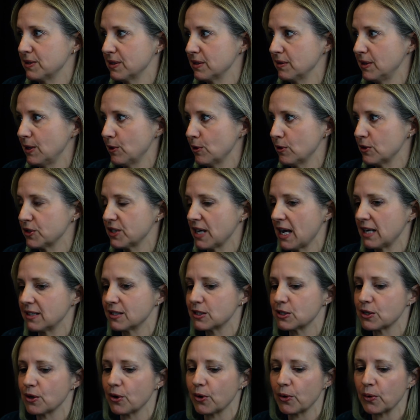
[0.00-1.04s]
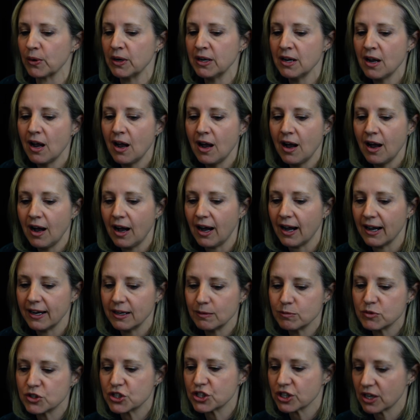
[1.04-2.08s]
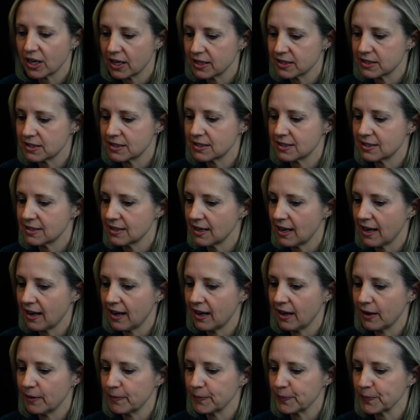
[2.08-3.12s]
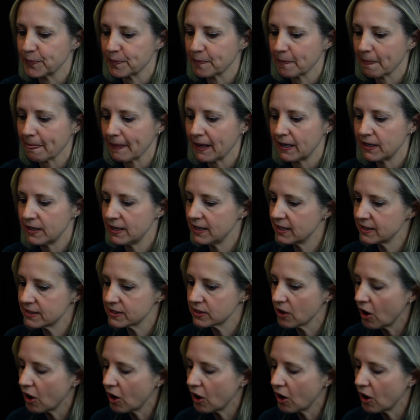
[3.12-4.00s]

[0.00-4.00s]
leaders. And so I'm just it is